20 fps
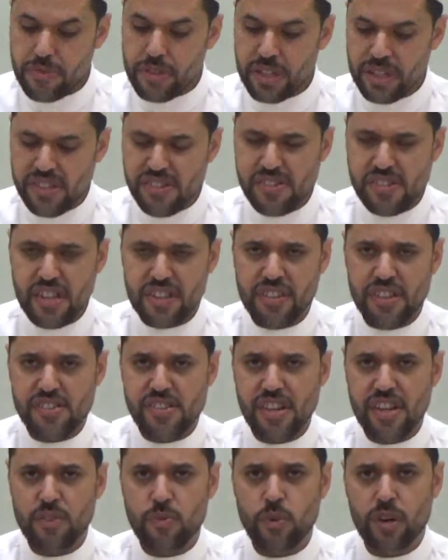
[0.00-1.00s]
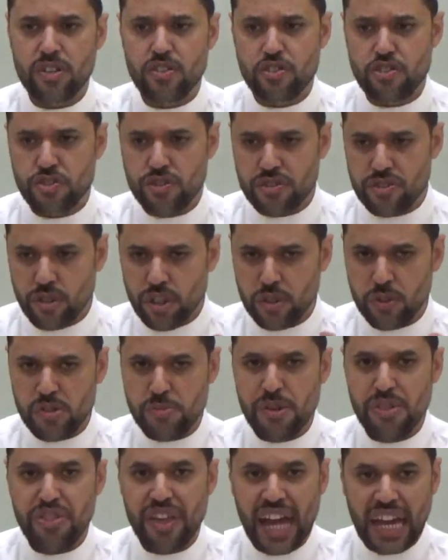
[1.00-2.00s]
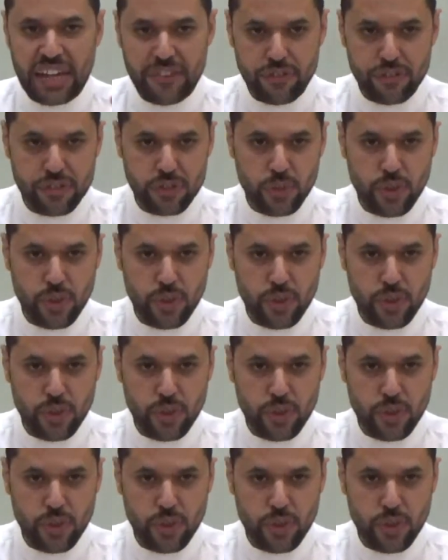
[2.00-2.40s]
Instead, he said one should always be thankful